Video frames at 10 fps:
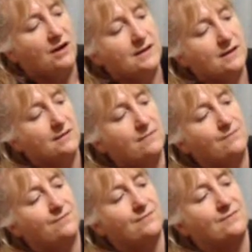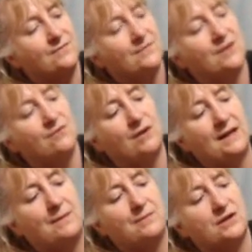right
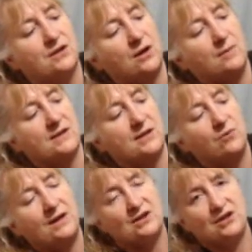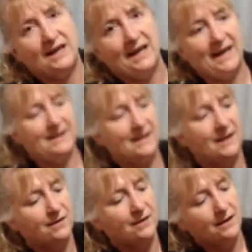right up to the top so it would actually layer
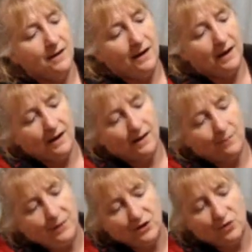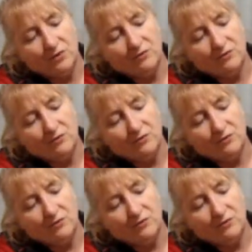down um, but you